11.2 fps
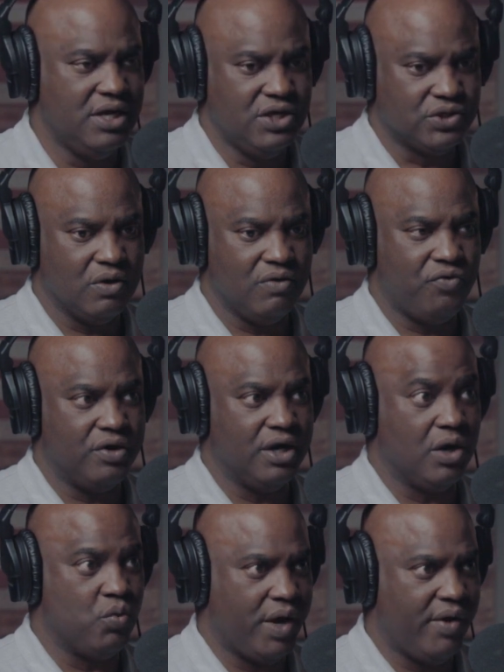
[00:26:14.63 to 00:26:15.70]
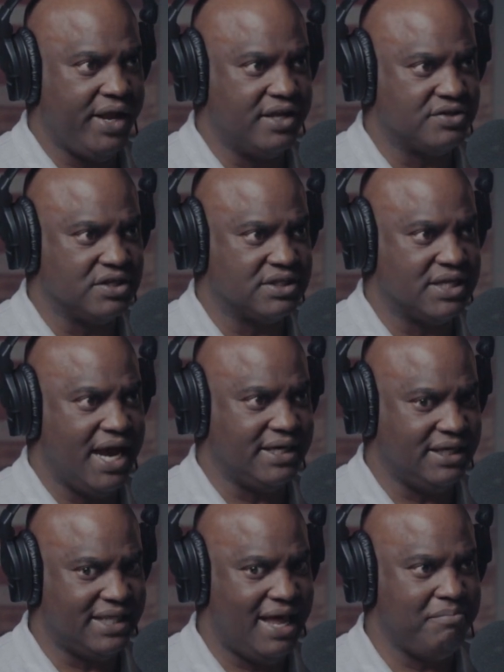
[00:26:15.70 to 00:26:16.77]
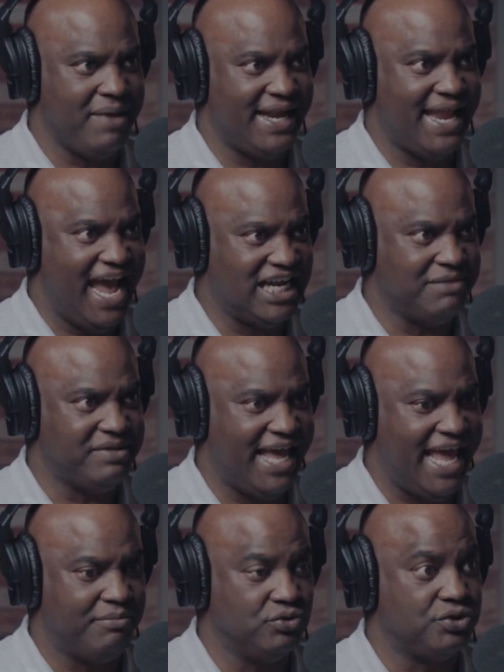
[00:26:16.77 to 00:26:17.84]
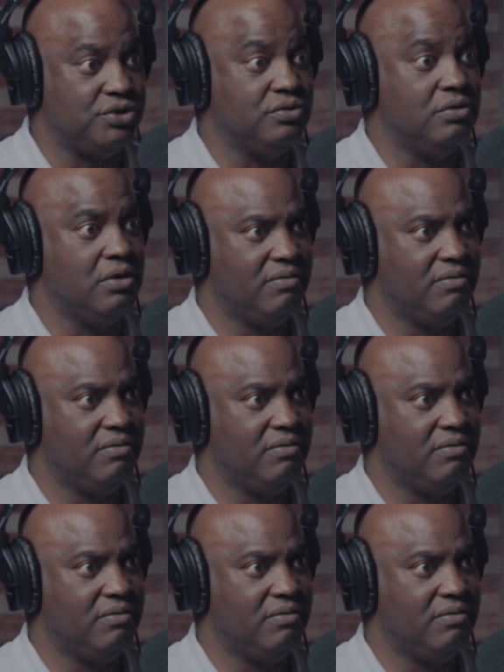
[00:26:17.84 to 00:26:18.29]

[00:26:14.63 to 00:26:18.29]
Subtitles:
So for an agrarian society, that man had to be able to